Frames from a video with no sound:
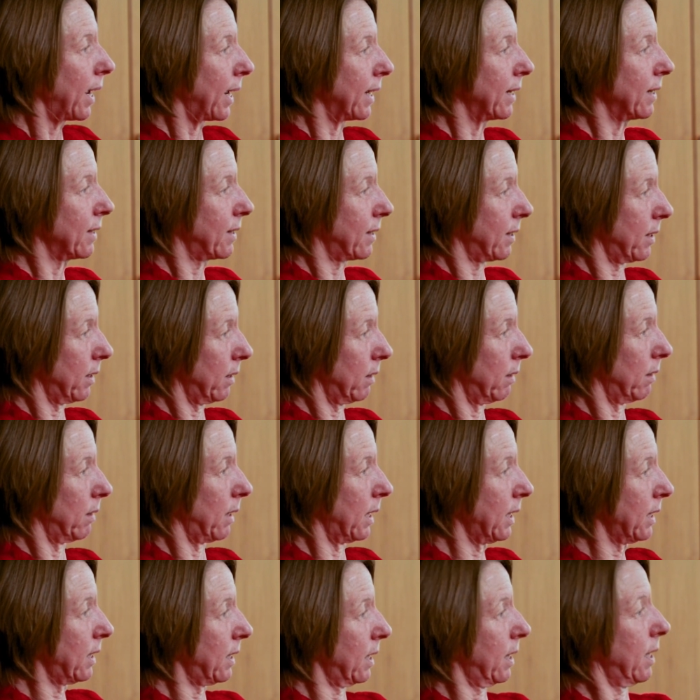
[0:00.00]

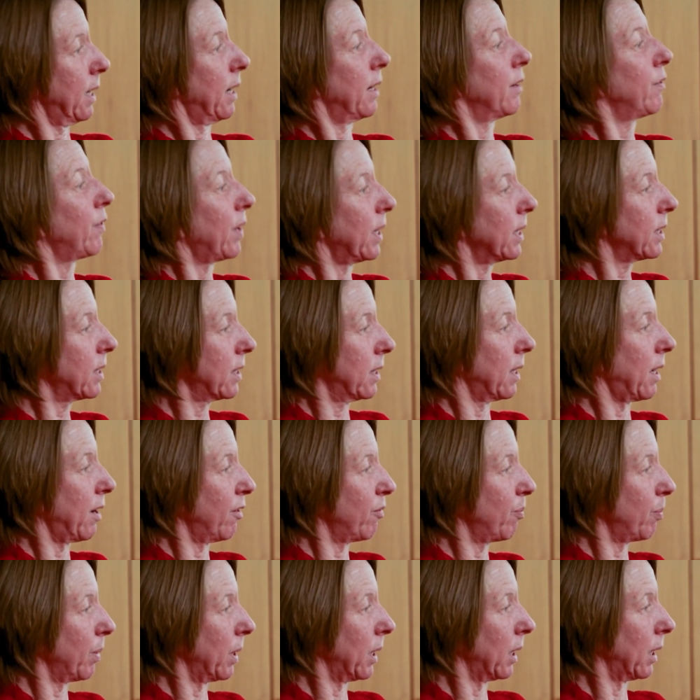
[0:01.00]
into the advice that
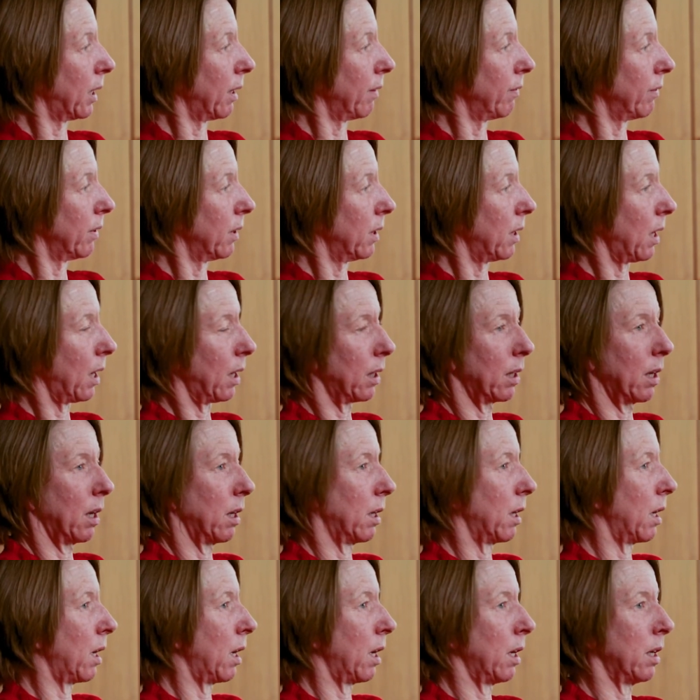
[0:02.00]
I've been given.
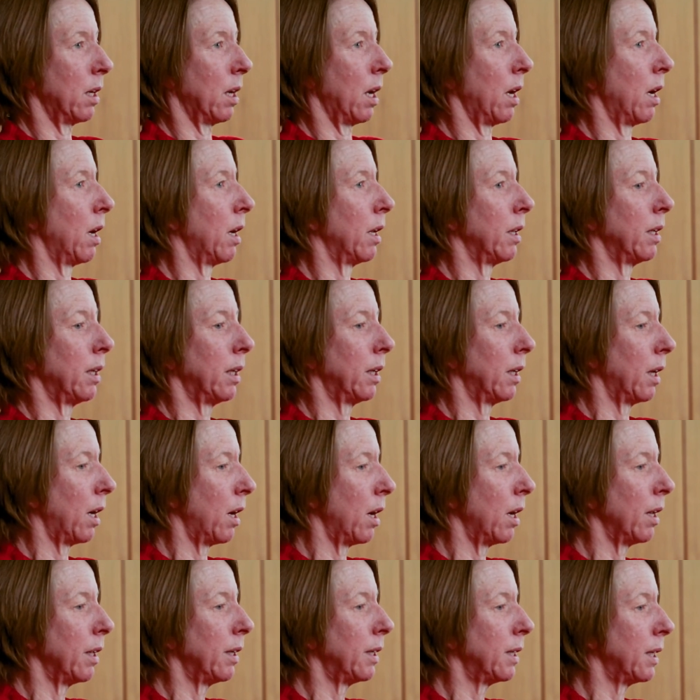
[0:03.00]

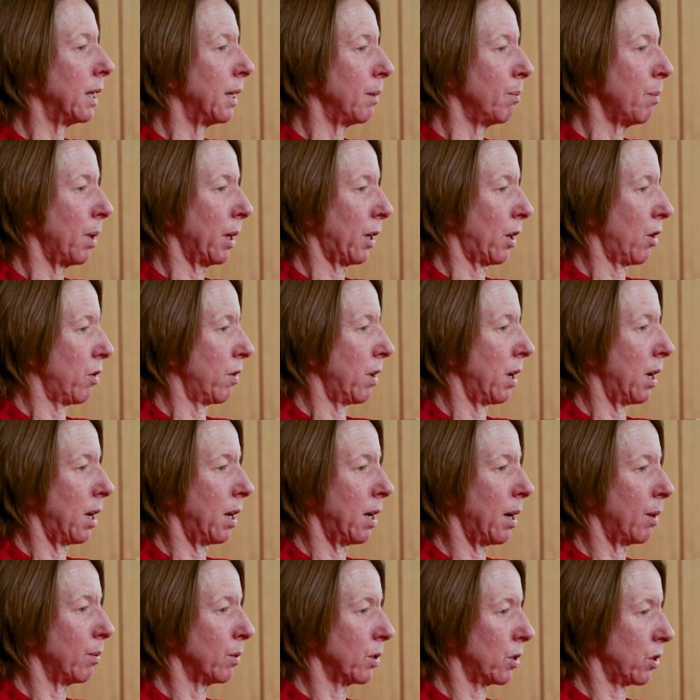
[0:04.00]
Early in my
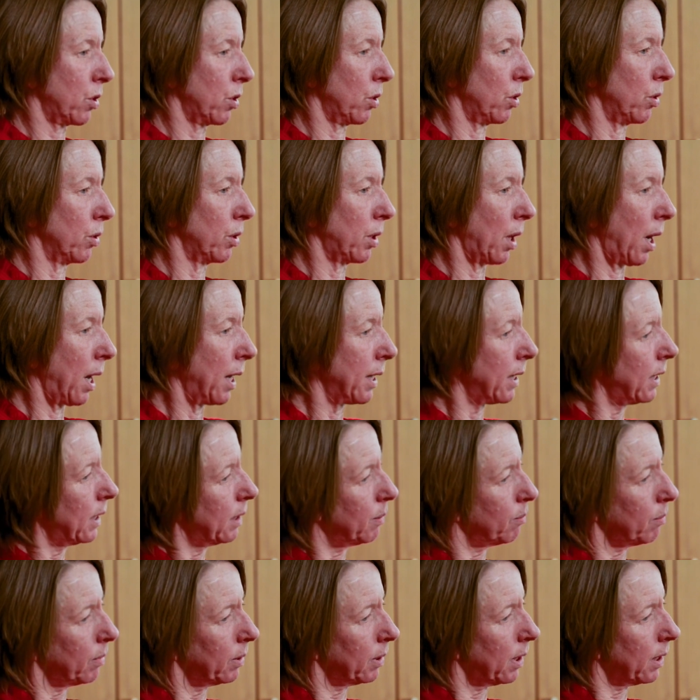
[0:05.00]
career, I was told that I
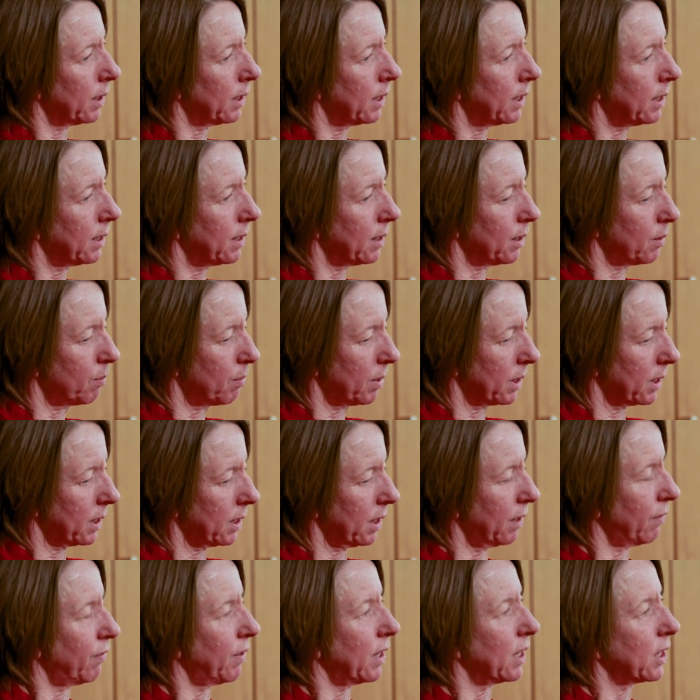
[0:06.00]
needed my
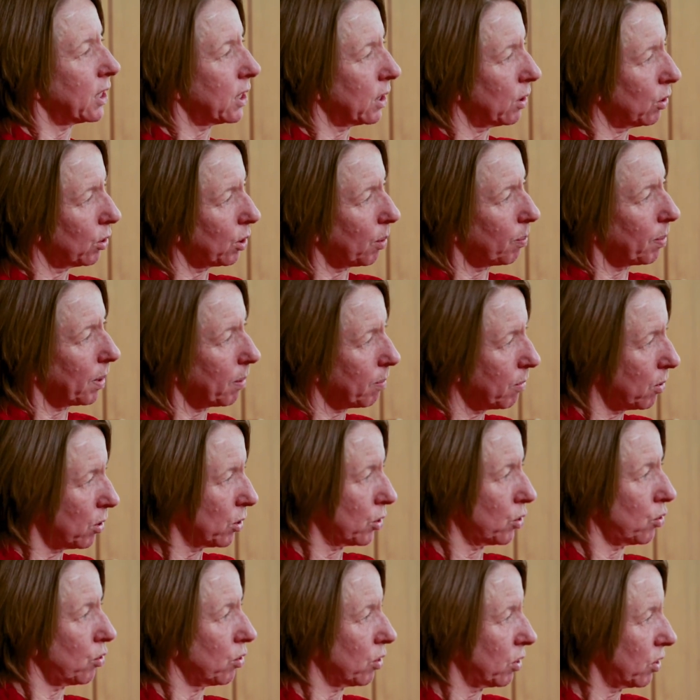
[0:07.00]
CV to look a bit
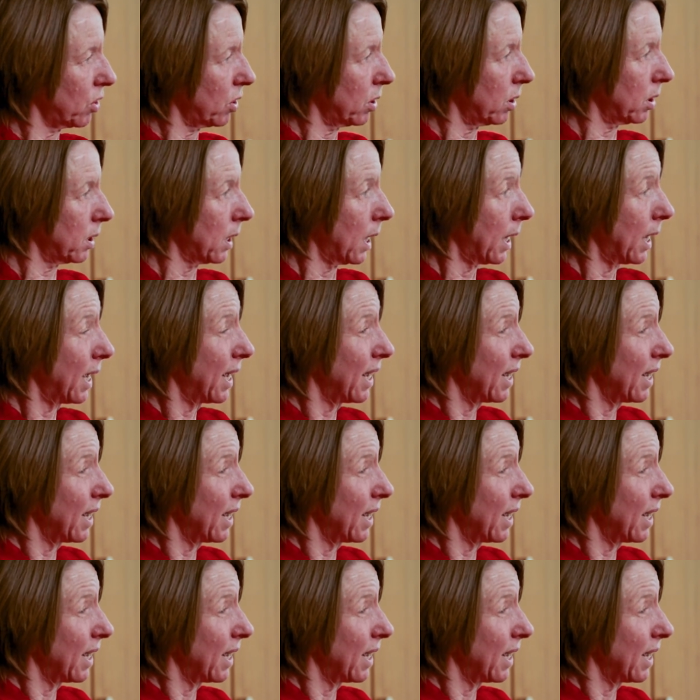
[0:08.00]
more structured,